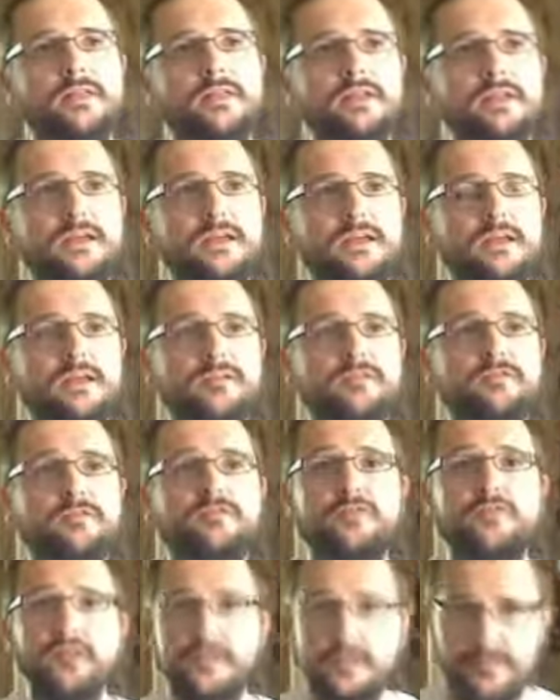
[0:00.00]
the
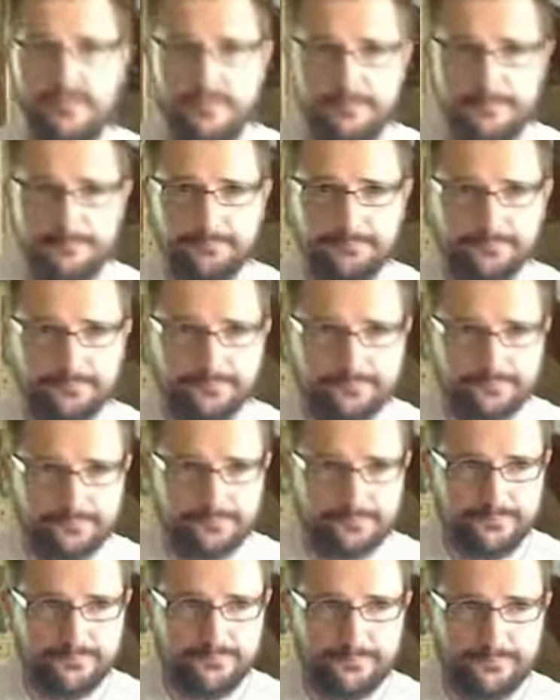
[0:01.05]
fifth,
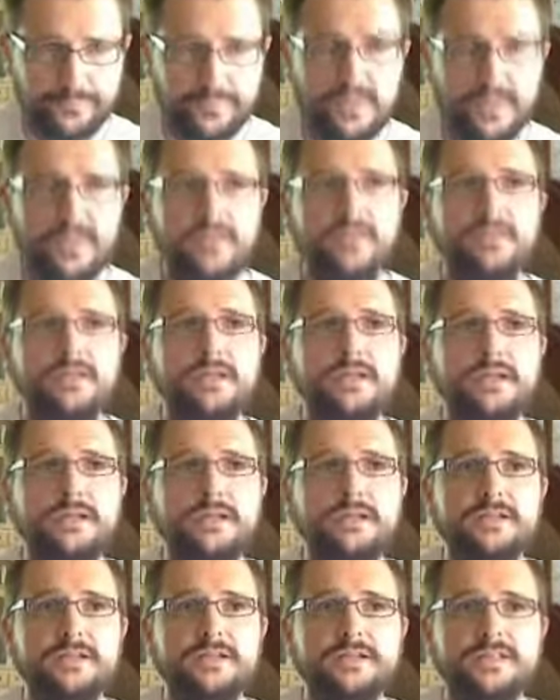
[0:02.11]

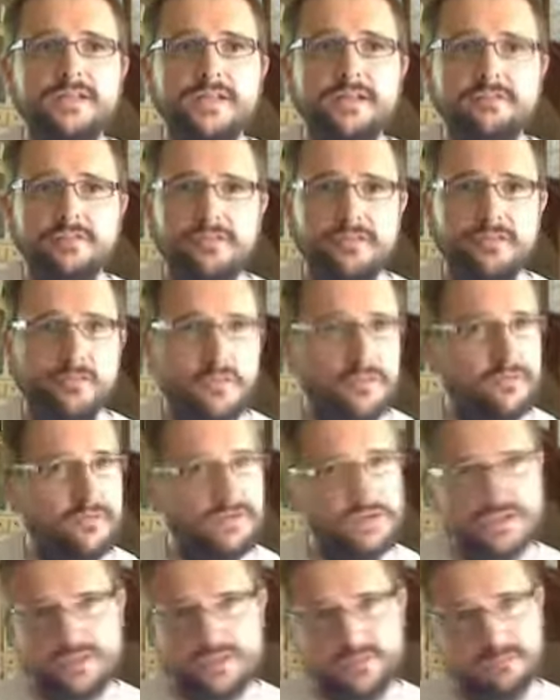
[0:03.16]
the seventh, whether
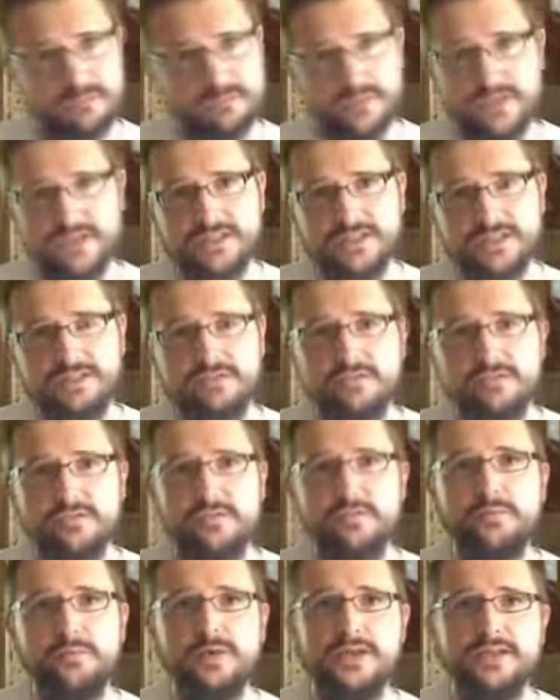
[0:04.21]
it's major seventh
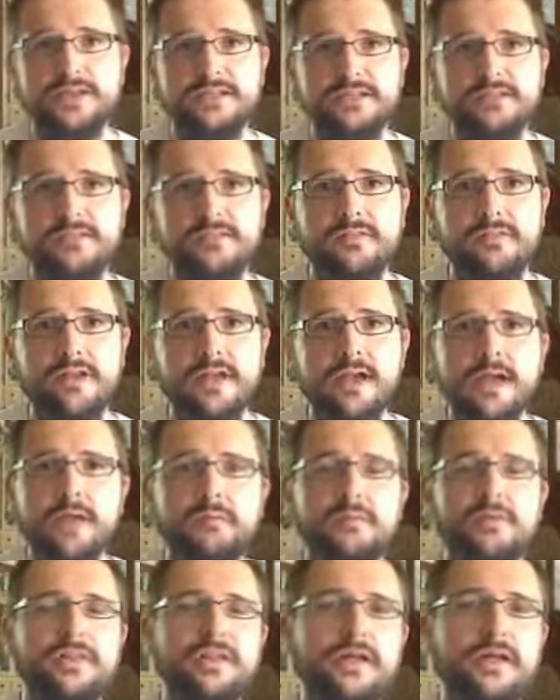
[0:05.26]
or minor seventh.
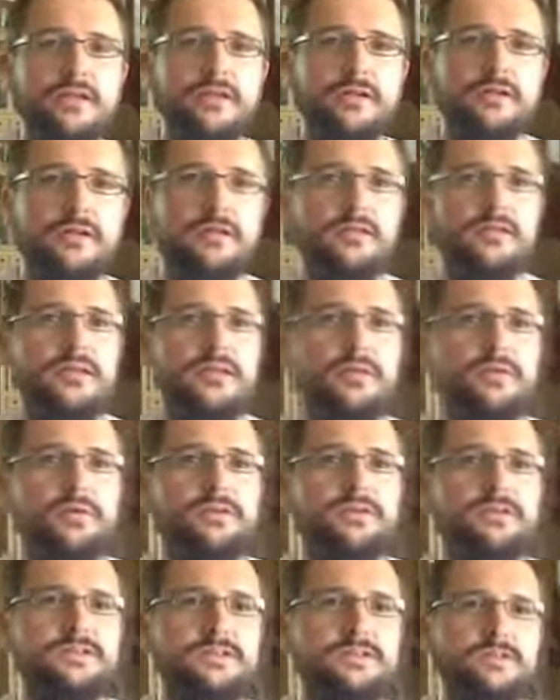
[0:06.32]
But the other
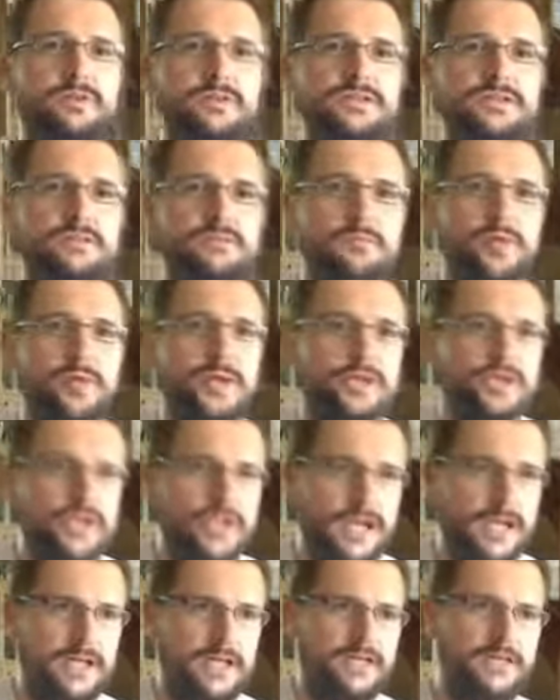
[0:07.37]
ones are the ones that might
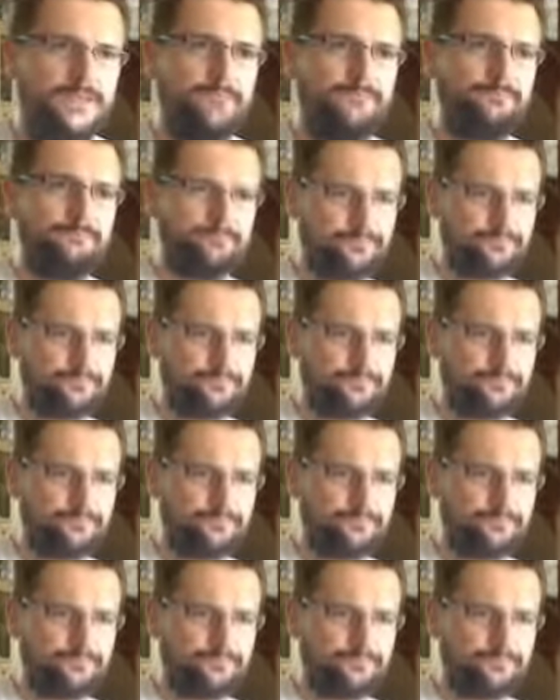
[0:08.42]
change.